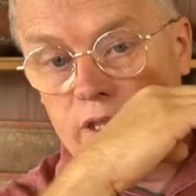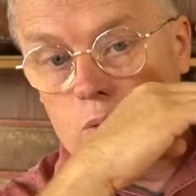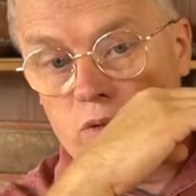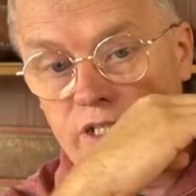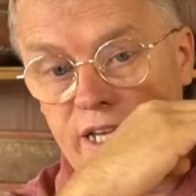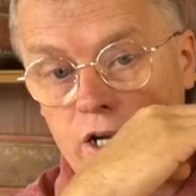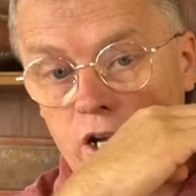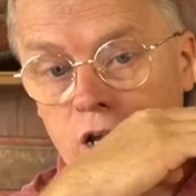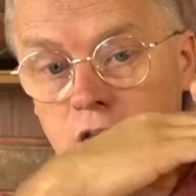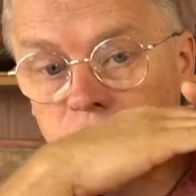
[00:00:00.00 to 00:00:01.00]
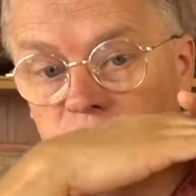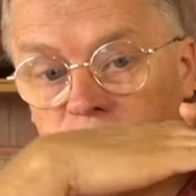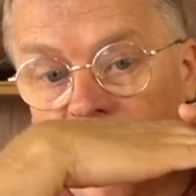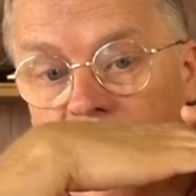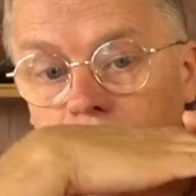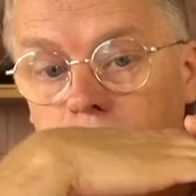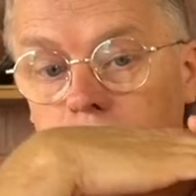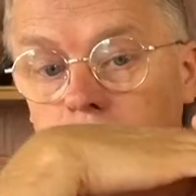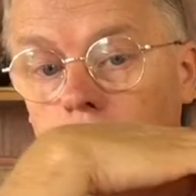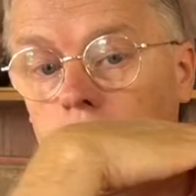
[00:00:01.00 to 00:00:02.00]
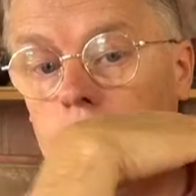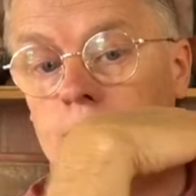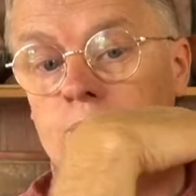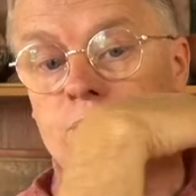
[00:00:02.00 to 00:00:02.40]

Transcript: they won't sit good so the flatter those are